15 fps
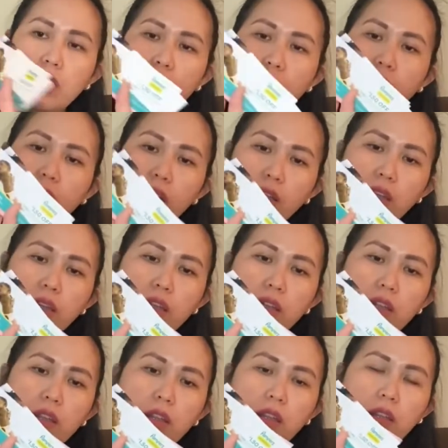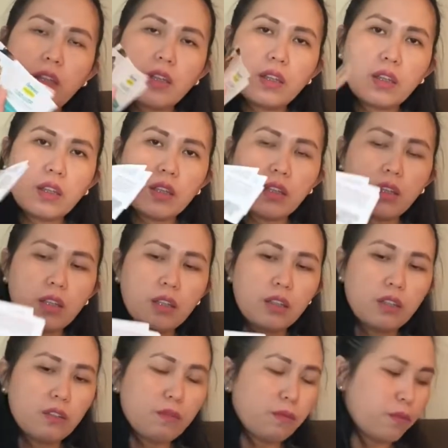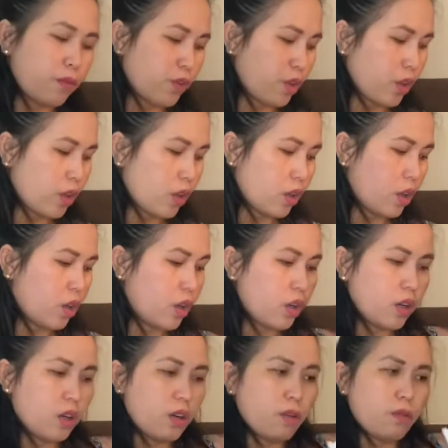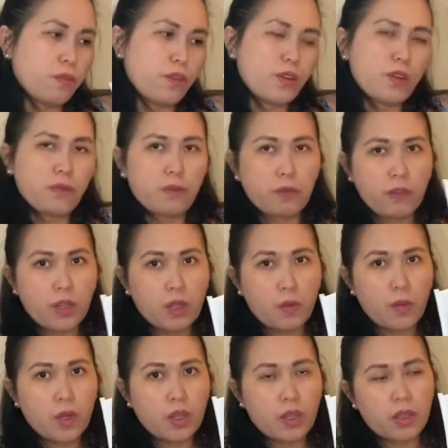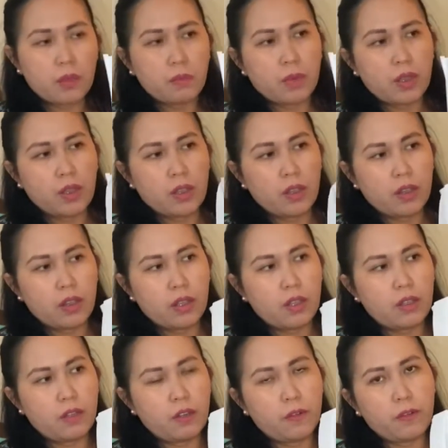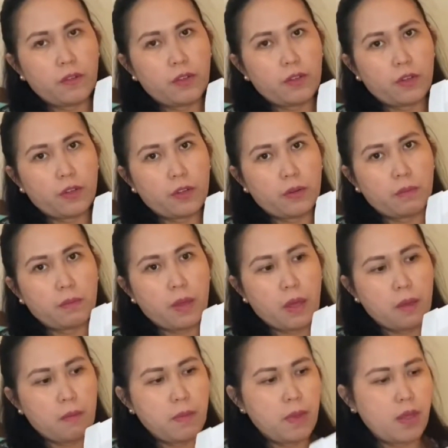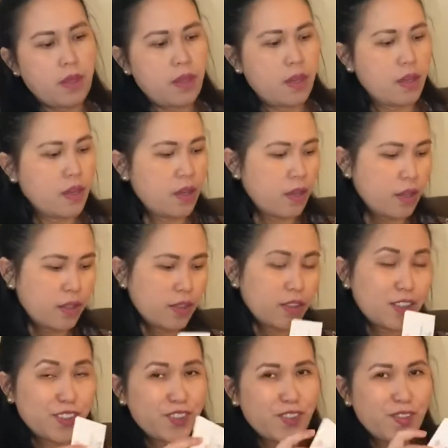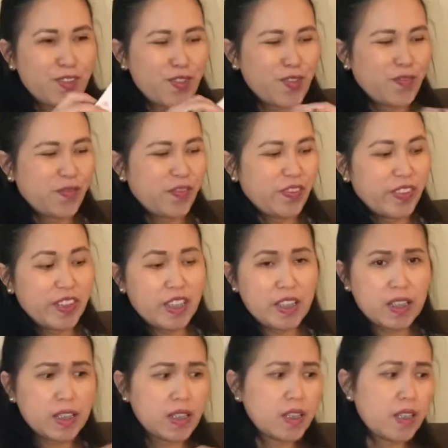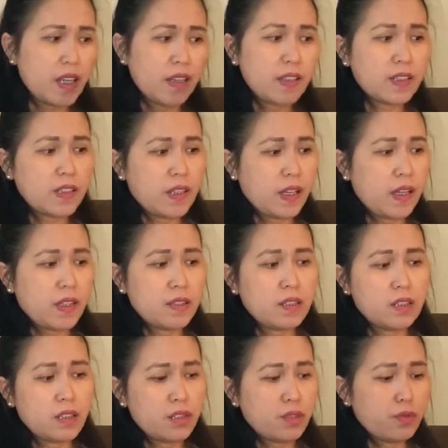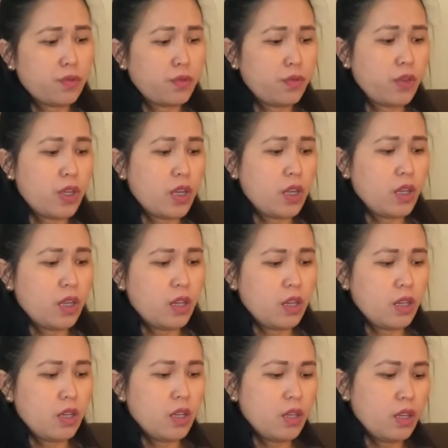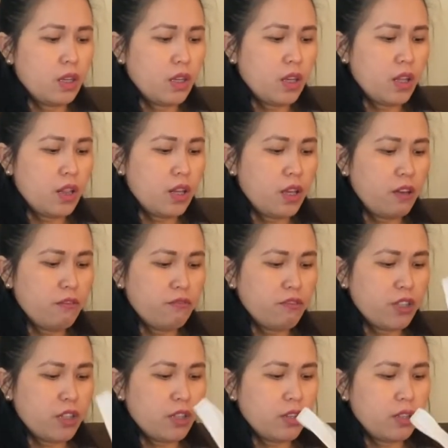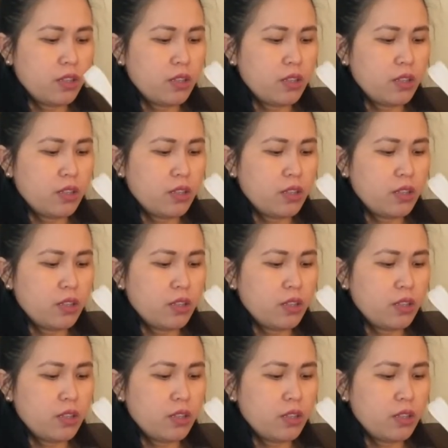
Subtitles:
Target give for the free welcome kit of your baby. So this is nice, guys. This is free. I love it.